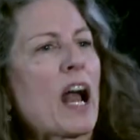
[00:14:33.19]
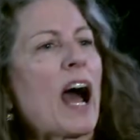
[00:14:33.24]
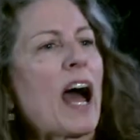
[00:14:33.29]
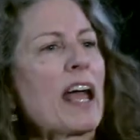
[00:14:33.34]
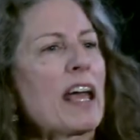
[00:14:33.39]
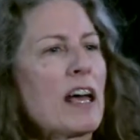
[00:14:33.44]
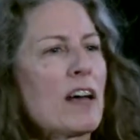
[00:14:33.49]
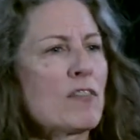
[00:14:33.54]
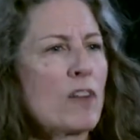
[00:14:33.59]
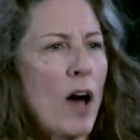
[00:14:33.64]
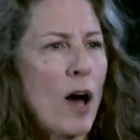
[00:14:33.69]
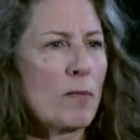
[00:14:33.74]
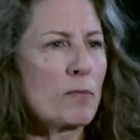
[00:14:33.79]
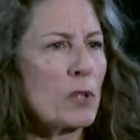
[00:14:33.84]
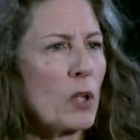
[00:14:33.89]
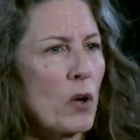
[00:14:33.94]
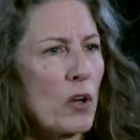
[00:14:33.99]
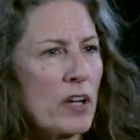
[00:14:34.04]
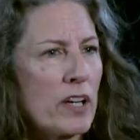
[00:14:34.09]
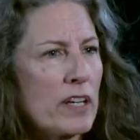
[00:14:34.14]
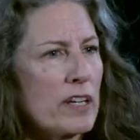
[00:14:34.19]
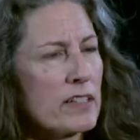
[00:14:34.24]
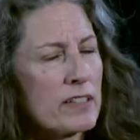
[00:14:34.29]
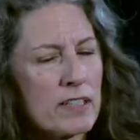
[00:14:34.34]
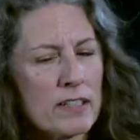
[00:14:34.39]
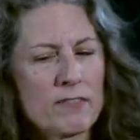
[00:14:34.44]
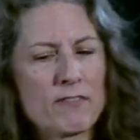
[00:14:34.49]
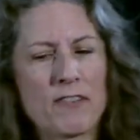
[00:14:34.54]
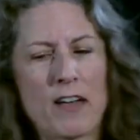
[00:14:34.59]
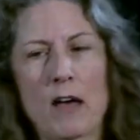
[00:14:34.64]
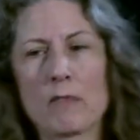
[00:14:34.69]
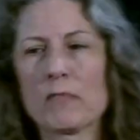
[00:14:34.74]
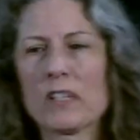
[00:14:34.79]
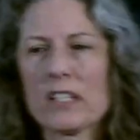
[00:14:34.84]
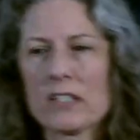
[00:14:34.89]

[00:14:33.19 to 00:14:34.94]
I have uploaded to Family